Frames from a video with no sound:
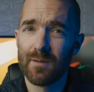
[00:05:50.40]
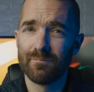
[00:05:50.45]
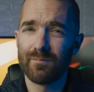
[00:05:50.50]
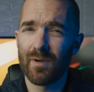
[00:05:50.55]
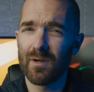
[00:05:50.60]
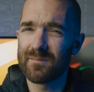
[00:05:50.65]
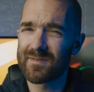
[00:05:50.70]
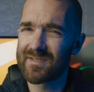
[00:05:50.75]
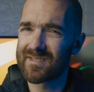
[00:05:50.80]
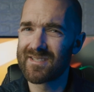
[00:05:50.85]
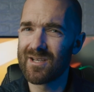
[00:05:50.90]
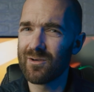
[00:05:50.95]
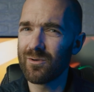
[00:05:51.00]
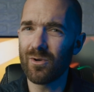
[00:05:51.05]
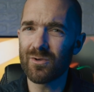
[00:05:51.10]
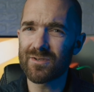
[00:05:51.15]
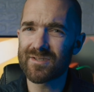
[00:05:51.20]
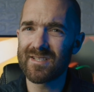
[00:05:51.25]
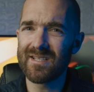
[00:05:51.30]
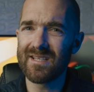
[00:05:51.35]
but I'm still
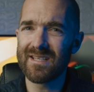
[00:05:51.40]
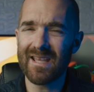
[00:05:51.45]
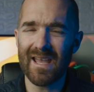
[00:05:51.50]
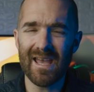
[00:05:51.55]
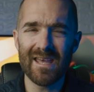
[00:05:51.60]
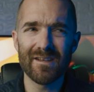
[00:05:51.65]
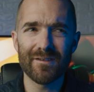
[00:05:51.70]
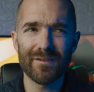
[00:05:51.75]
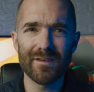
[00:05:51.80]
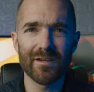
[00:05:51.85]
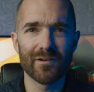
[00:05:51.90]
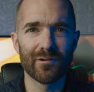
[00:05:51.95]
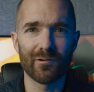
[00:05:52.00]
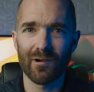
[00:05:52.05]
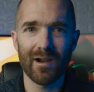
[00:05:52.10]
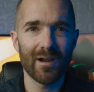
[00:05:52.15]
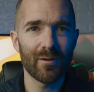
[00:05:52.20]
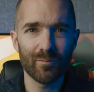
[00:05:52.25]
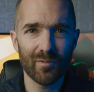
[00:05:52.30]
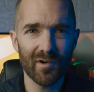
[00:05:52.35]
not seeing anything
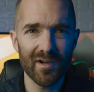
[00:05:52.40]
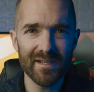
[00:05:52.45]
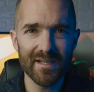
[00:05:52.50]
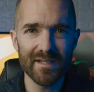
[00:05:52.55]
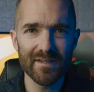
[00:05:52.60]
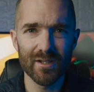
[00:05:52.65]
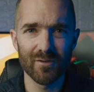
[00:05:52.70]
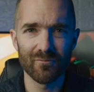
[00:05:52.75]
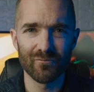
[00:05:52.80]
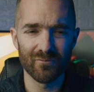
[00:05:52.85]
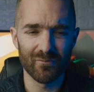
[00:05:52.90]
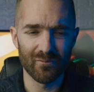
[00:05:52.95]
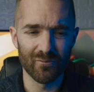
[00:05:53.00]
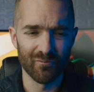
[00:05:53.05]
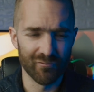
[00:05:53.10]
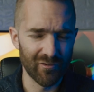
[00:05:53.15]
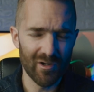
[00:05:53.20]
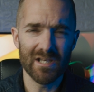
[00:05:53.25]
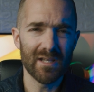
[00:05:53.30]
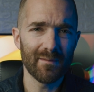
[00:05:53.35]
groundbreaking that
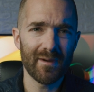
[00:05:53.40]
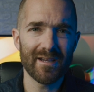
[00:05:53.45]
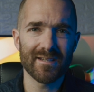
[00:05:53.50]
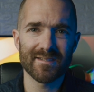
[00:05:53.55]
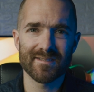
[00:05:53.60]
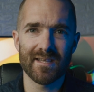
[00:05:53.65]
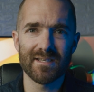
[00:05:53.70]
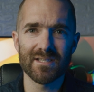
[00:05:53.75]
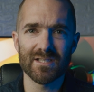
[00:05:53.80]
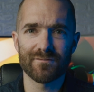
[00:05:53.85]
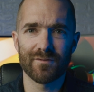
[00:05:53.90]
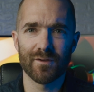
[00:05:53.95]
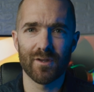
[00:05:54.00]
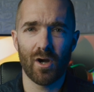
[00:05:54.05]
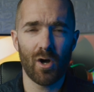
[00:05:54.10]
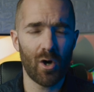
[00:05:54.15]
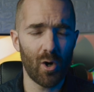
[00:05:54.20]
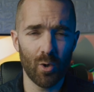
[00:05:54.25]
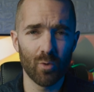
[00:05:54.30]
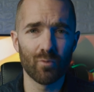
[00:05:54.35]
really makes sense for the
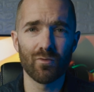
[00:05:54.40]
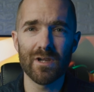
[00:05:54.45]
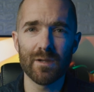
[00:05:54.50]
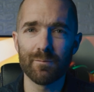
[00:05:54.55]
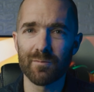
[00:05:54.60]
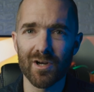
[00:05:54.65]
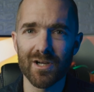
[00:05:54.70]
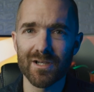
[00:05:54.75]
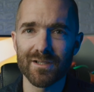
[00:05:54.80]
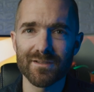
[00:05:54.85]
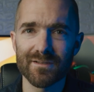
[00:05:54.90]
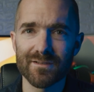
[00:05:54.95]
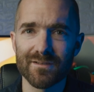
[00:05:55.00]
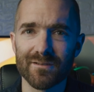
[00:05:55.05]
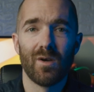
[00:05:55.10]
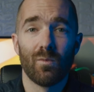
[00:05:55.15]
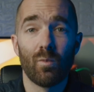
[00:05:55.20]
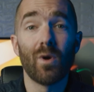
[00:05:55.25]
whole rebrand.